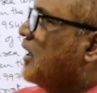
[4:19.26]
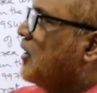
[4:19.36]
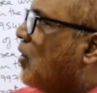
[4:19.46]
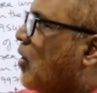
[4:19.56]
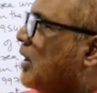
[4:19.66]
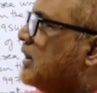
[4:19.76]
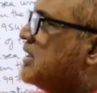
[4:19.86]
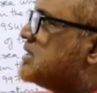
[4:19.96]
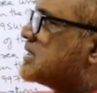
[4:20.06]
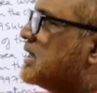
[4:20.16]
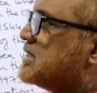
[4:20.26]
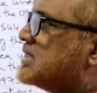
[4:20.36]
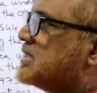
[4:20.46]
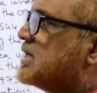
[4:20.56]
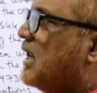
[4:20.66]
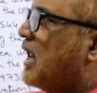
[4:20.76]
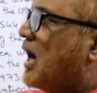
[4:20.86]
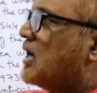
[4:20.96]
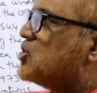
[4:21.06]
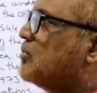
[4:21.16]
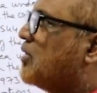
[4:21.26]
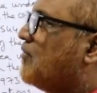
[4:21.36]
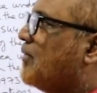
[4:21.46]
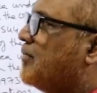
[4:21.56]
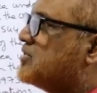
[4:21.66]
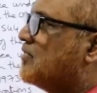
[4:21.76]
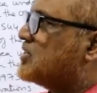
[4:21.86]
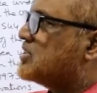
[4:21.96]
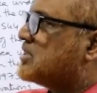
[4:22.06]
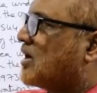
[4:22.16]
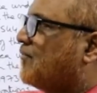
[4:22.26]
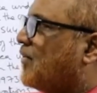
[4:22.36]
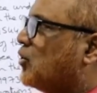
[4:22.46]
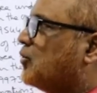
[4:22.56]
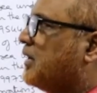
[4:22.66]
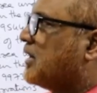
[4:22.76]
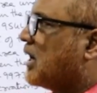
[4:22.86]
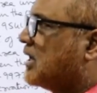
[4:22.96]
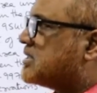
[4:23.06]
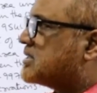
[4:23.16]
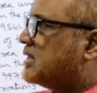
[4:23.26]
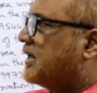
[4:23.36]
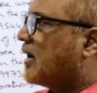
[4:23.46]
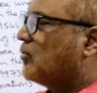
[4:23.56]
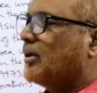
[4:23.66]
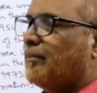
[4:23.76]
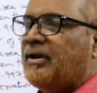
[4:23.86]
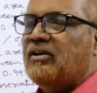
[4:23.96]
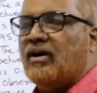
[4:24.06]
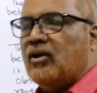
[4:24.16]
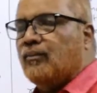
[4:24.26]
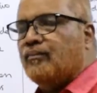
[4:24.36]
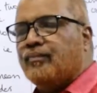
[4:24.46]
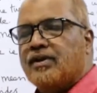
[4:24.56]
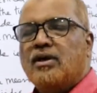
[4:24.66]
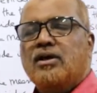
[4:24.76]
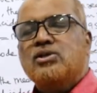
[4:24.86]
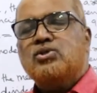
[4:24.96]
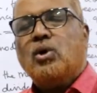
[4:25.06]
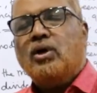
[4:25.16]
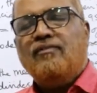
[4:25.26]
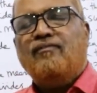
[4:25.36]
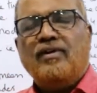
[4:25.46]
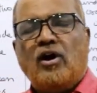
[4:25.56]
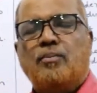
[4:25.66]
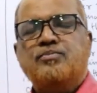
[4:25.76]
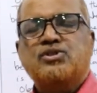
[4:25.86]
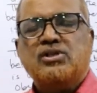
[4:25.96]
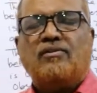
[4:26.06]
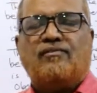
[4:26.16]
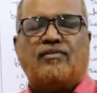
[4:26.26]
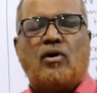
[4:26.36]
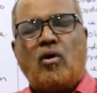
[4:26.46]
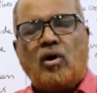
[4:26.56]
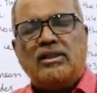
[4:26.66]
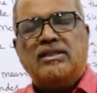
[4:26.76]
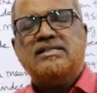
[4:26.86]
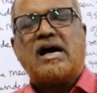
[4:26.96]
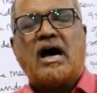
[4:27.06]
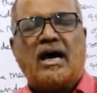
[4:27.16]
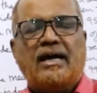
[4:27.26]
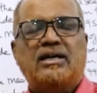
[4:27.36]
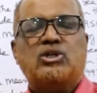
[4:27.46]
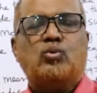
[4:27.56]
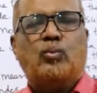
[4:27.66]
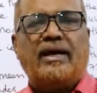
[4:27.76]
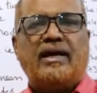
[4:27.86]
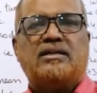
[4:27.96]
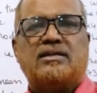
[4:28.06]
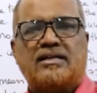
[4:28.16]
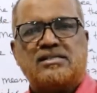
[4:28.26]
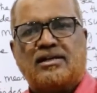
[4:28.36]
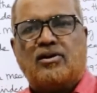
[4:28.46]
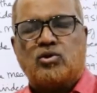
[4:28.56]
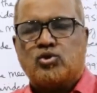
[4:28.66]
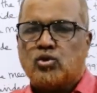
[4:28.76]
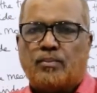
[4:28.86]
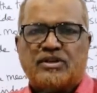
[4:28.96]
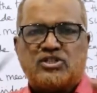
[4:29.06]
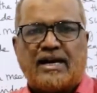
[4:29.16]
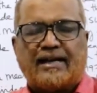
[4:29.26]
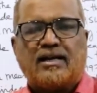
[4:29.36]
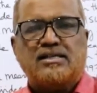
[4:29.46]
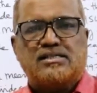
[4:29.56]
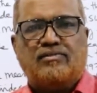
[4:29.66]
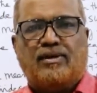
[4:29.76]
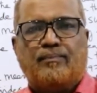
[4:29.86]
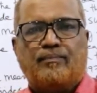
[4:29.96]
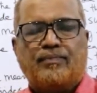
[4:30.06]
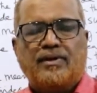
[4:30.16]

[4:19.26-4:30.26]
In all these cases, a large number of observations are found to be clustered around the mean value. So if we observe all these height, weight, et cetera, so much data is given.